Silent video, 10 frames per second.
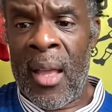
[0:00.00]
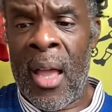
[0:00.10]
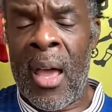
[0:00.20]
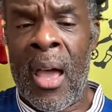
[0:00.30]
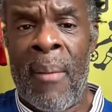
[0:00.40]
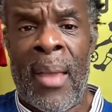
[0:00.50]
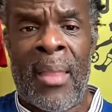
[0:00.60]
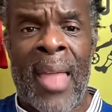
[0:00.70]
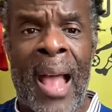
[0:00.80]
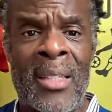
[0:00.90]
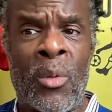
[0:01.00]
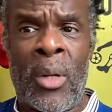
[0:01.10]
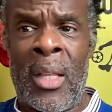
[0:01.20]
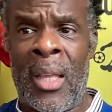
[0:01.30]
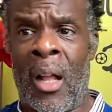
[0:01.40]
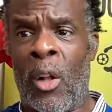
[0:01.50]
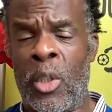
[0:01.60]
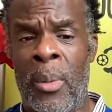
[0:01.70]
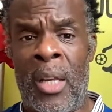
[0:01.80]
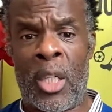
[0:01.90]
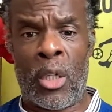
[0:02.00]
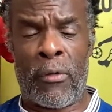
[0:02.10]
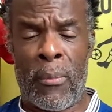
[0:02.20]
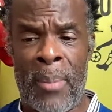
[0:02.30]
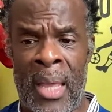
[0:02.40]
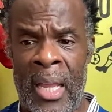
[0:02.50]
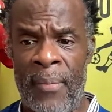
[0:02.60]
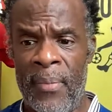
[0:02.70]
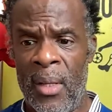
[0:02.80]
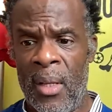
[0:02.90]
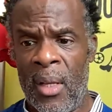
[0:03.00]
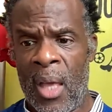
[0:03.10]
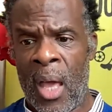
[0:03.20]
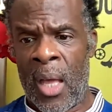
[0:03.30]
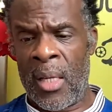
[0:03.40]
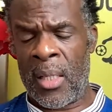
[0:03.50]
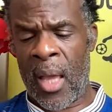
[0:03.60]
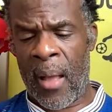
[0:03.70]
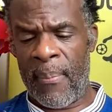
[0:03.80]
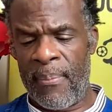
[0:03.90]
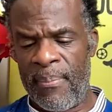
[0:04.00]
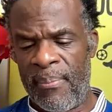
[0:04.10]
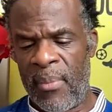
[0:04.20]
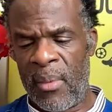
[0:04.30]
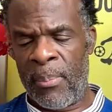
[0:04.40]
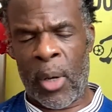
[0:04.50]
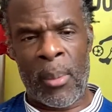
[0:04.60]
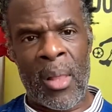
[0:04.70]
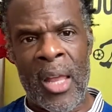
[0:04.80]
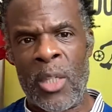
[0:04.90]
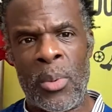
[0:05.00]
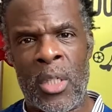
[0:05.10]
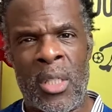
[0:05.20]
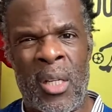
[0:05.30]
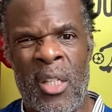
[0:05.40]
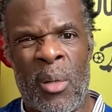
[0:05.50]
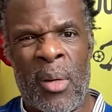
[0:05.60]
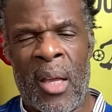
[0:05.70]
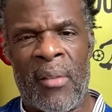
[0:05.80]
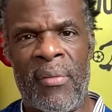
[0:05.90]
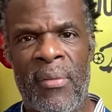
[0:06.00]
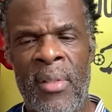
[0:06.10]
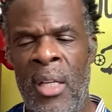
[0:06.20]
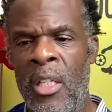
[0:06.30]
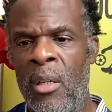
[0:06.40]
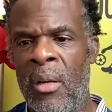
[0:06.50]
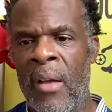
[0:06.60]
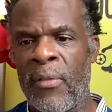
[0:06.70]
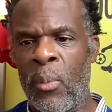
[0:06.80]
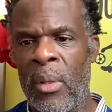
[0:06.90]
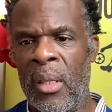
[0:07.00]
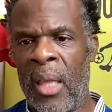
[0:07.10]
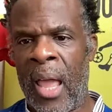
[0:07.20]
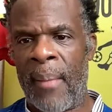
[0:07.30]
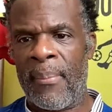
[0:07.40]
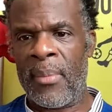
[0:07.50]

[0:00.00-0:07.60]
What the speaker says: I mean, that's really the ultimate issue for me. And bottom line is we just didn't do enough. didn't do enough to win the game.